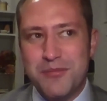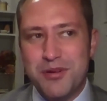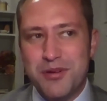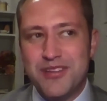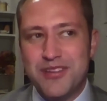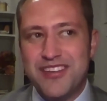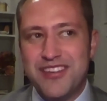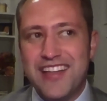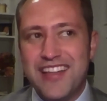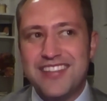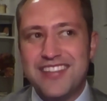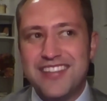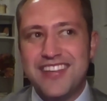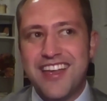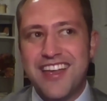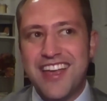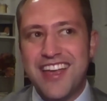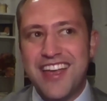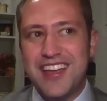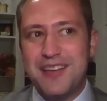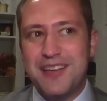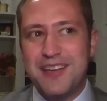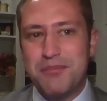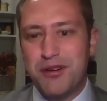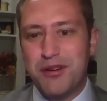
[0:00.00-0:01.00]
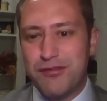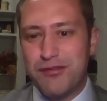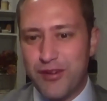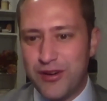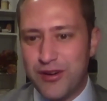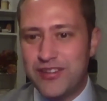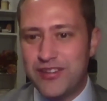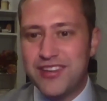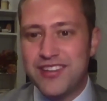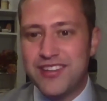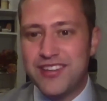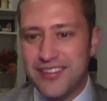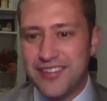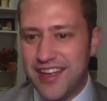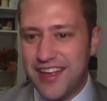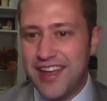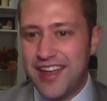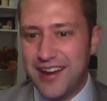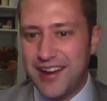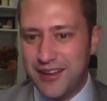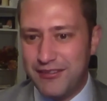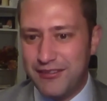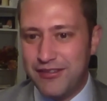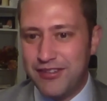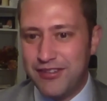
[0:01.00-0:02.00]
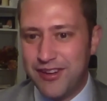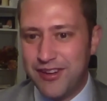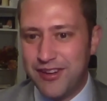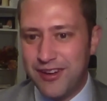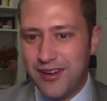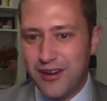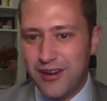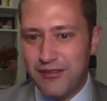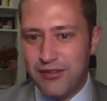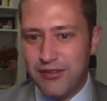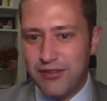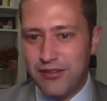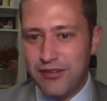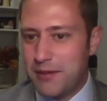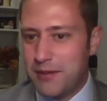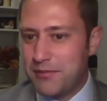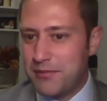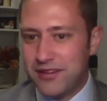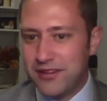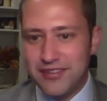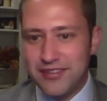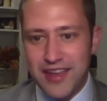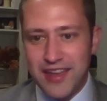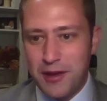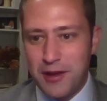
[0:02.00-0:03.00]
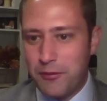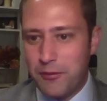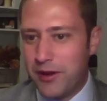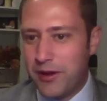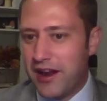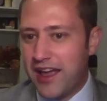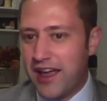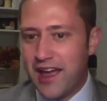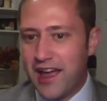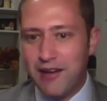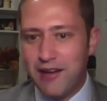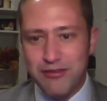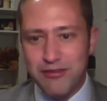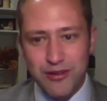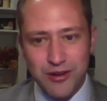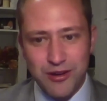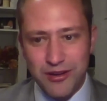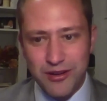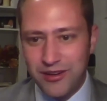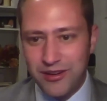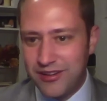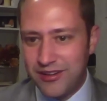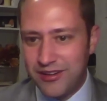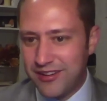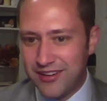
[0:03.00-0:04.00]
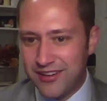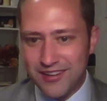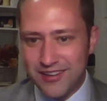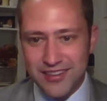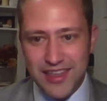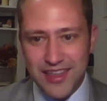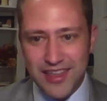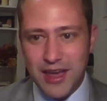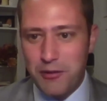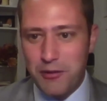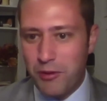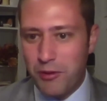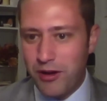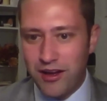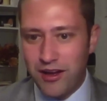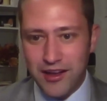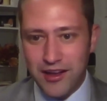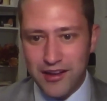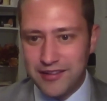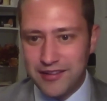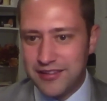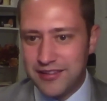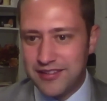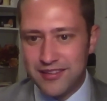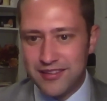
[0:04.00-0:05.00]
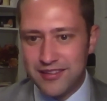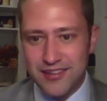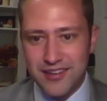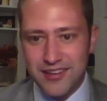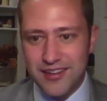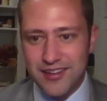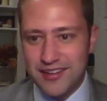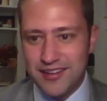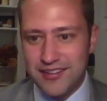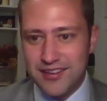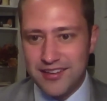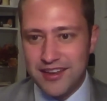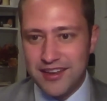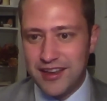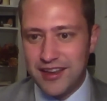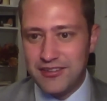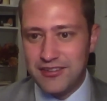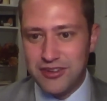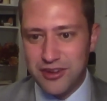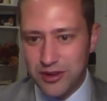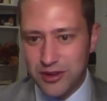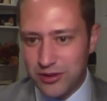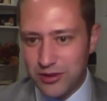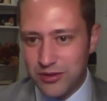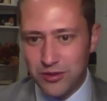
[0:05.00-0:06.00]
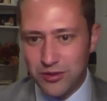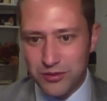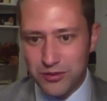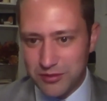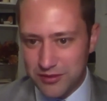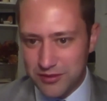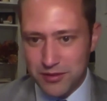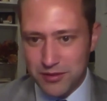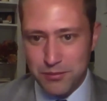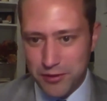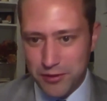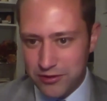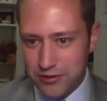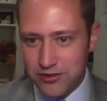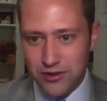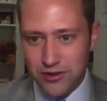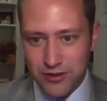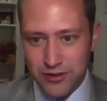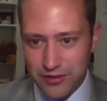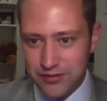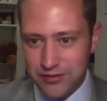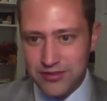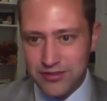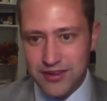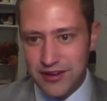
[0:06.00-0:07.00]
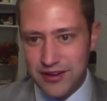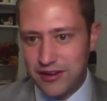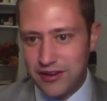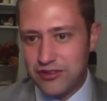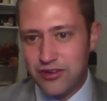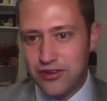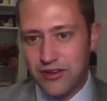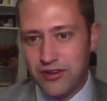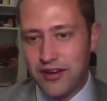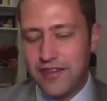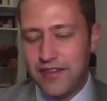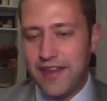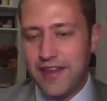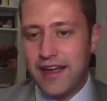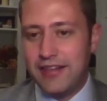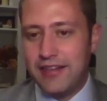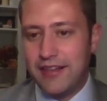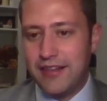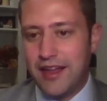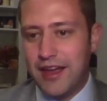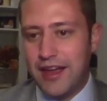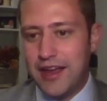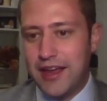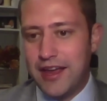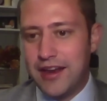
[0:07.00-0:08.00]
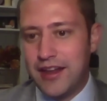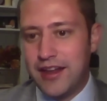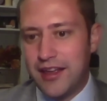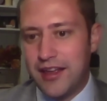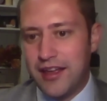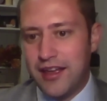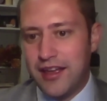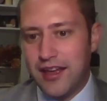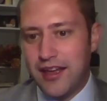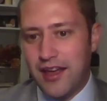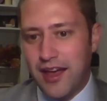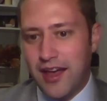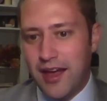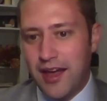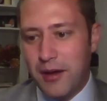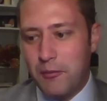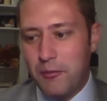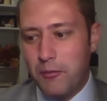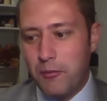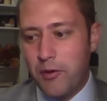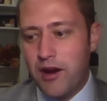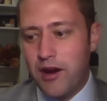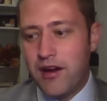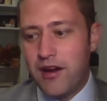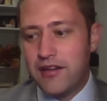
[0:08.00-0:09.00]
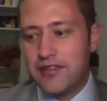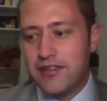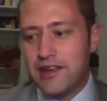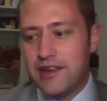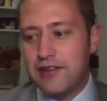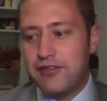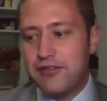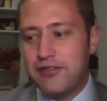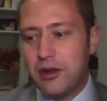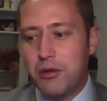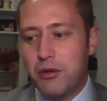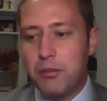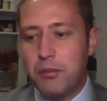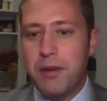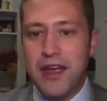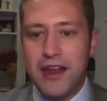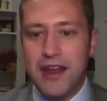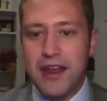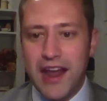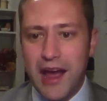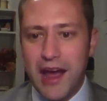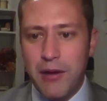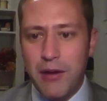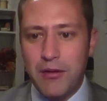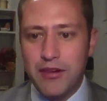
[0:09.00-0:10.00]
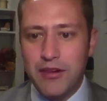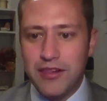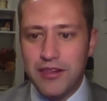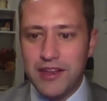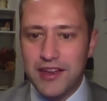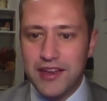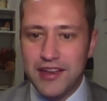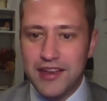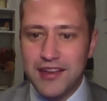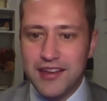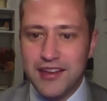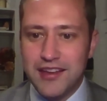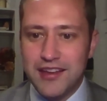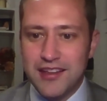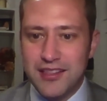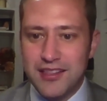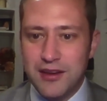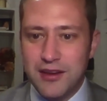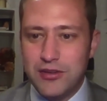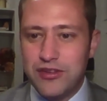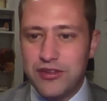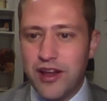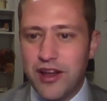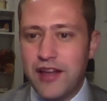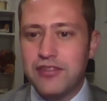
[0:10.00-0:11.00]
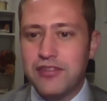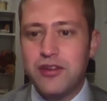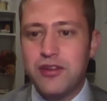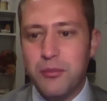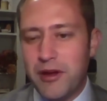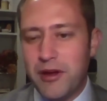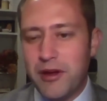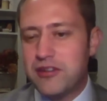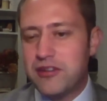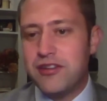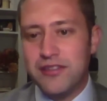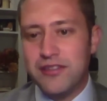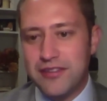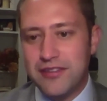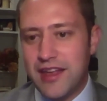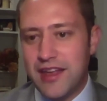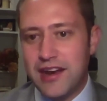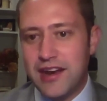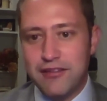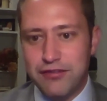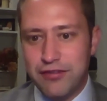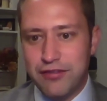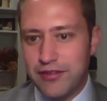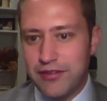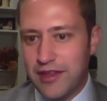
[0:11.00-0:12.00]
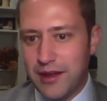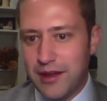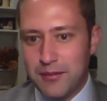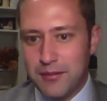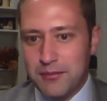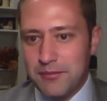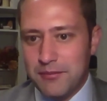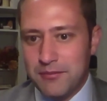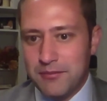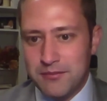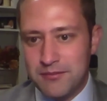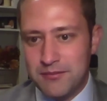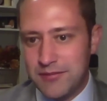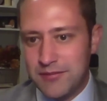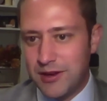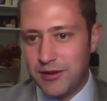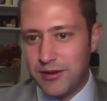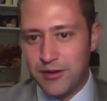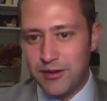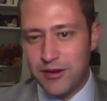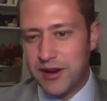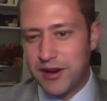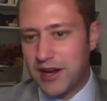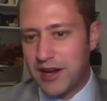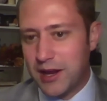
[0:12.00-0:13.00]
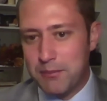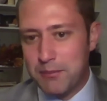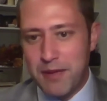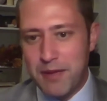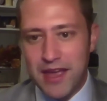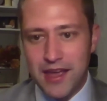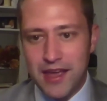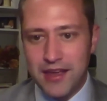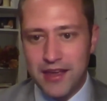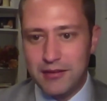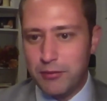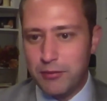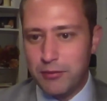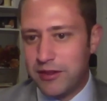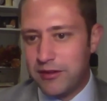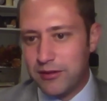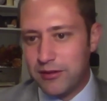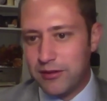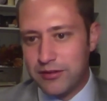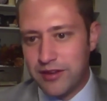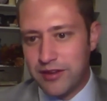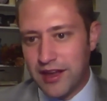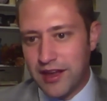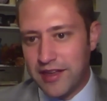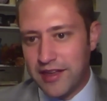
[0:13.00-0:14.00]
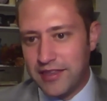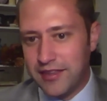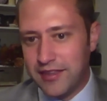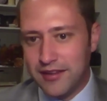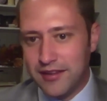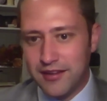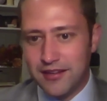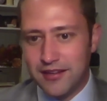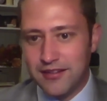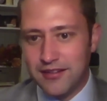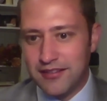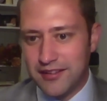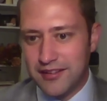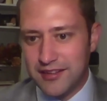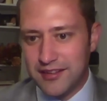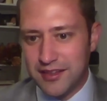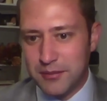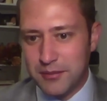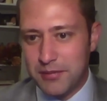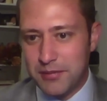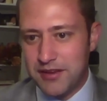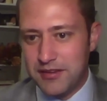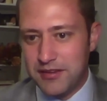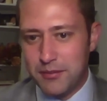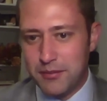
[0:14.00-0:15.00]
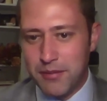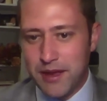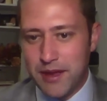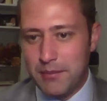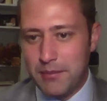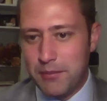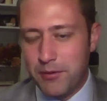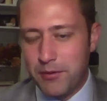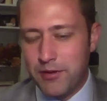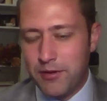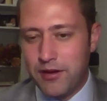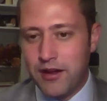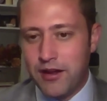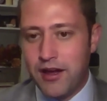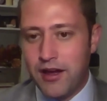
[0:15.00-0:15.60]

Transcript: presents a perverse incentive for them to say whatever they want to get you to put your signature on that line. Whereas if they were paid hourly, there's not so much incentive for them. They're going to get paid whether you sign the piece of paper or